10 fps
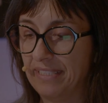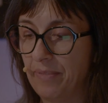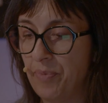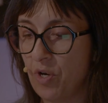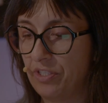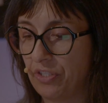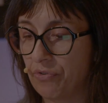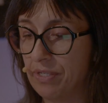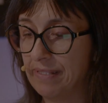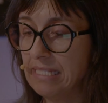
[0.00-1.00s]
of
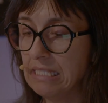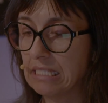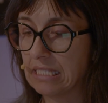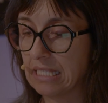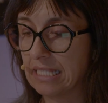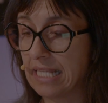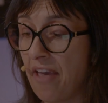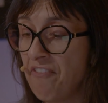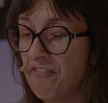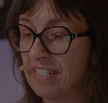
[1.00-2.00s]
antibiotic resistance
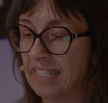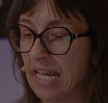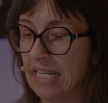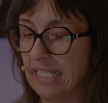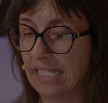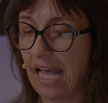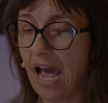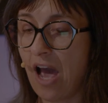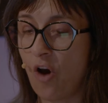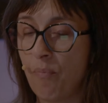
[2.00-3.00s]
emphasizes
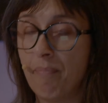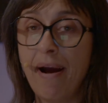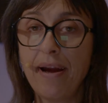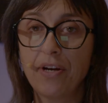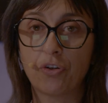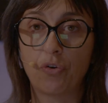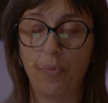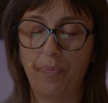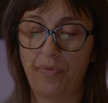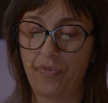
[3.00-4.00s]
how
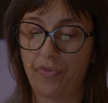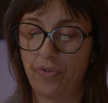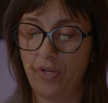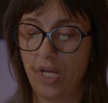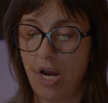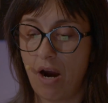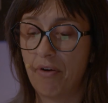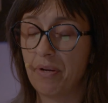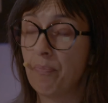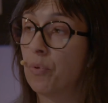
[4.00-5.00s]
microbes
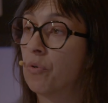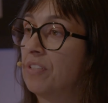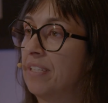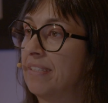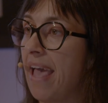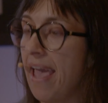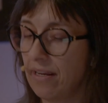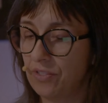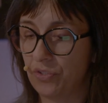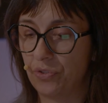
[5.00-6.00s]
are important
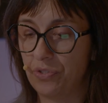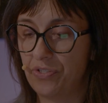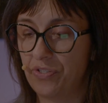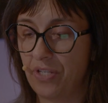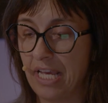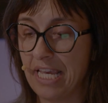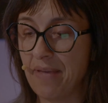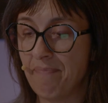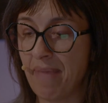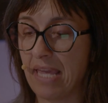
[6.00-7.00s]
actors
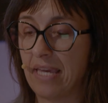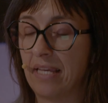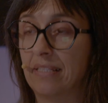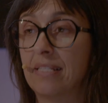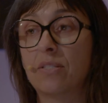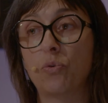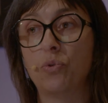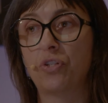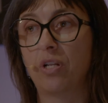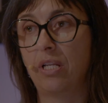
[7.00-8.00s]
in making the
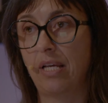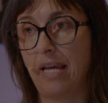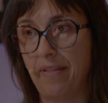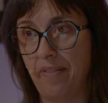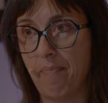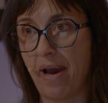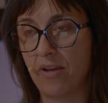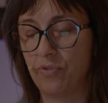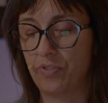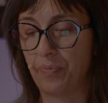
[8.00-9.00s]
social and the
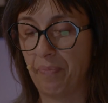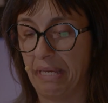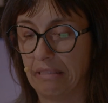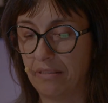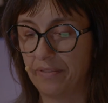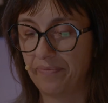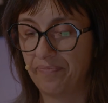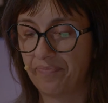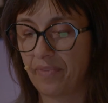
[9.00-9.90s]
bios meet